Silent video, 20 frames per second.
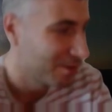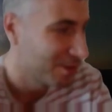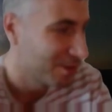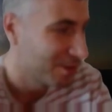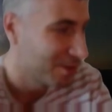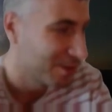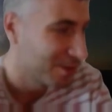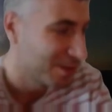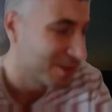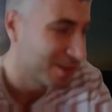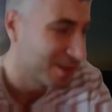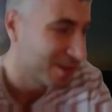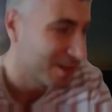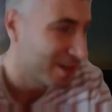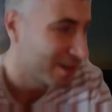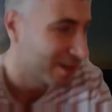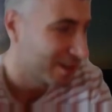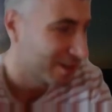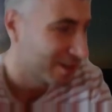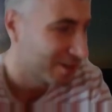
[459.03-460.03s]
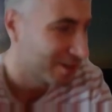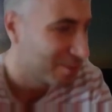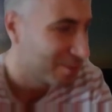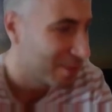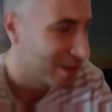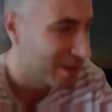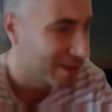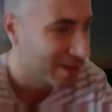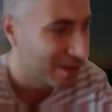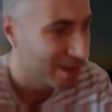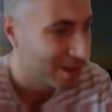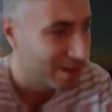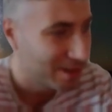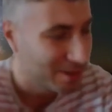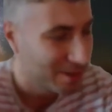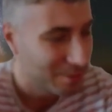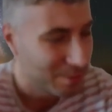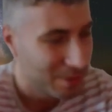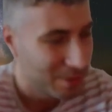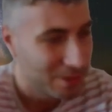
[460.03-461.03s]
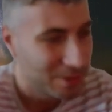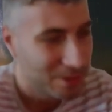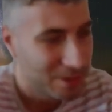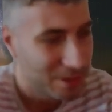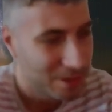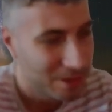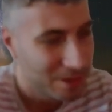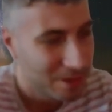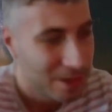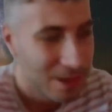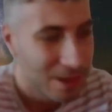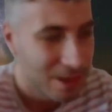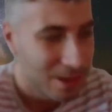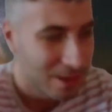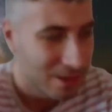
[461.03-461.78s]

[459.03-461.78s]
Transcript: So it's harder to maintain it manually.